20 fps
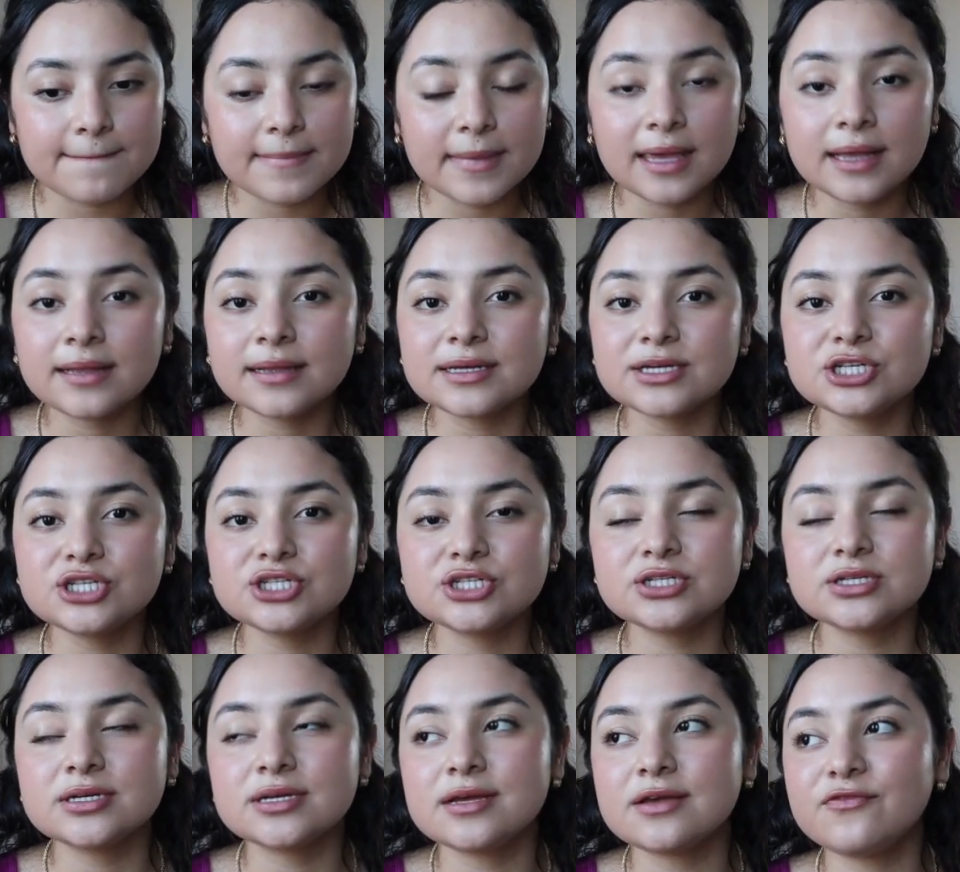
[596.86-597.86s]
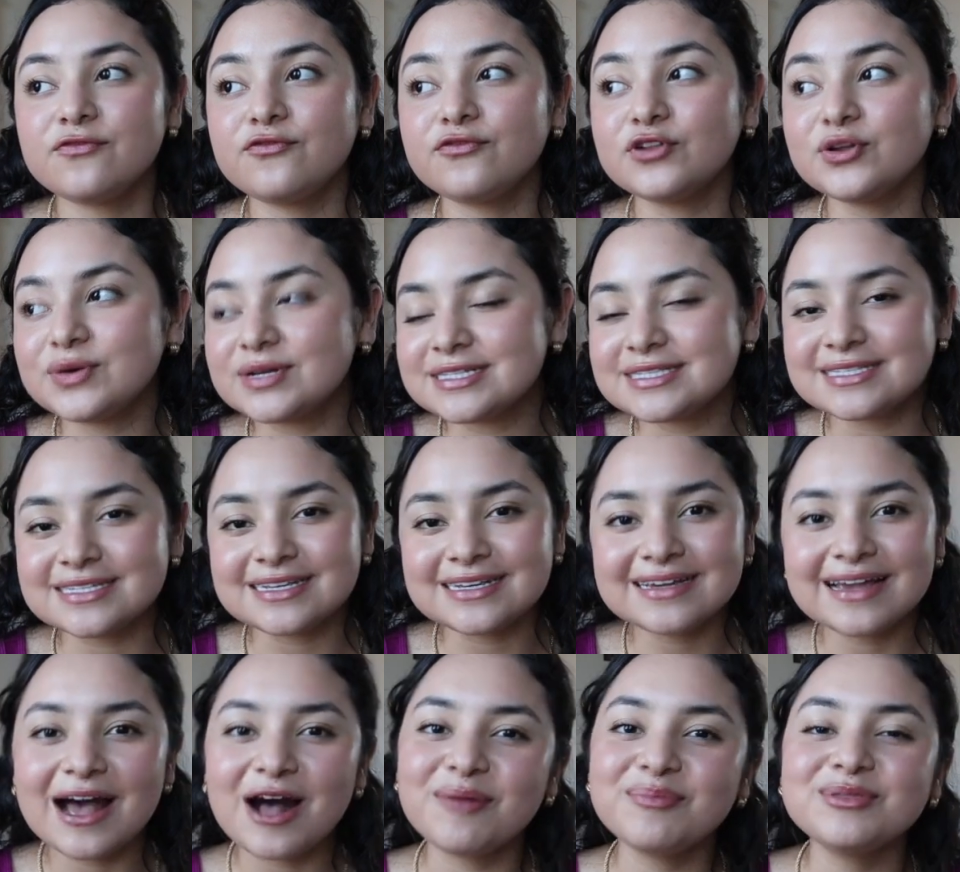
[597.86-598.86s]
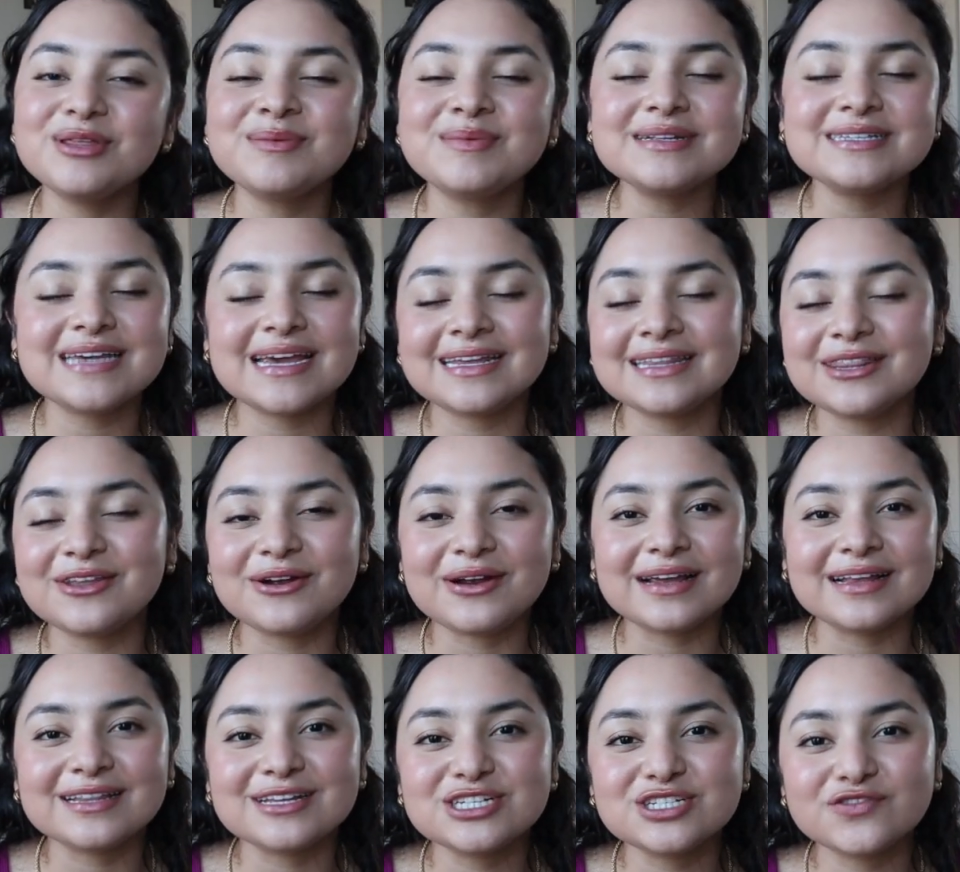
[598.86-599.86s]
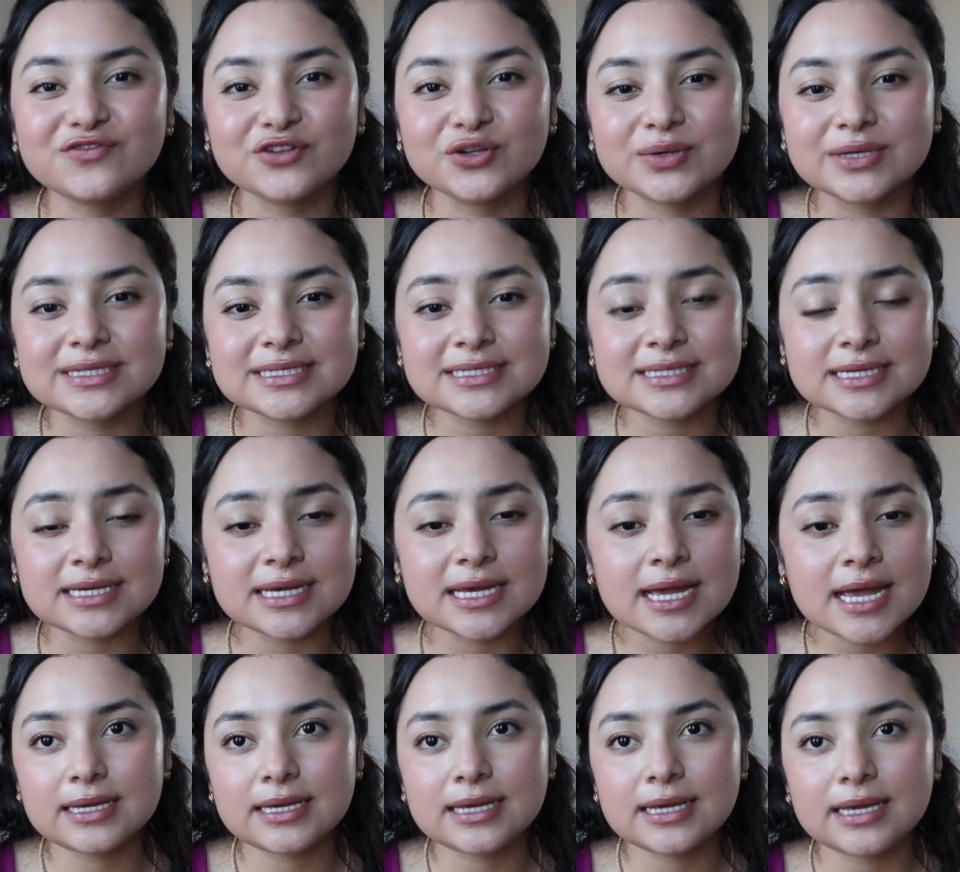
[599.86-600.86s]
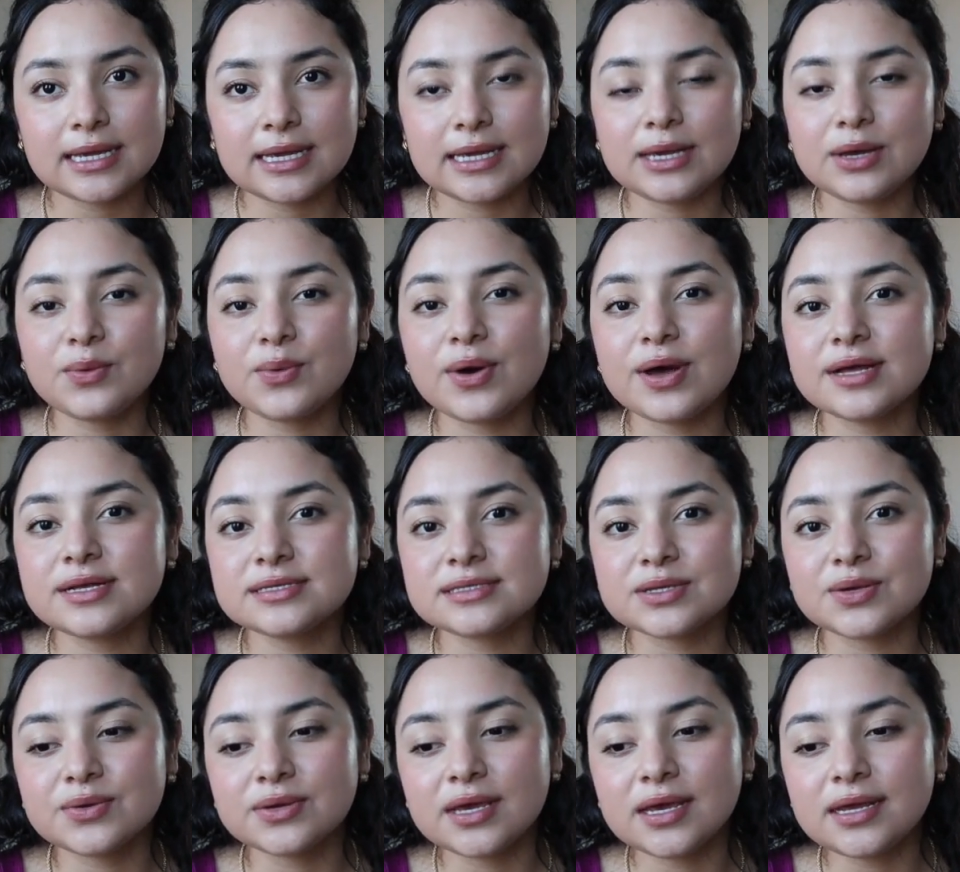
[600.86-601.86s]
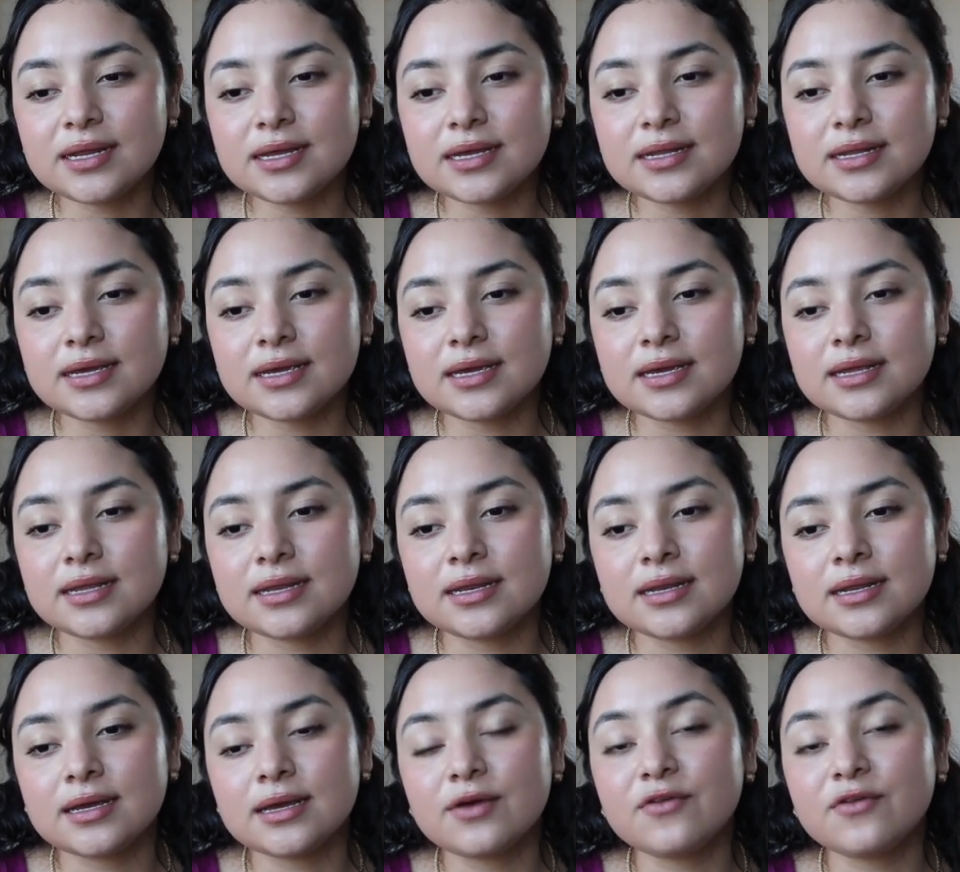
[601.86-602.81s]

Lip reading: English fluency, help them attain their English fluency. It was located in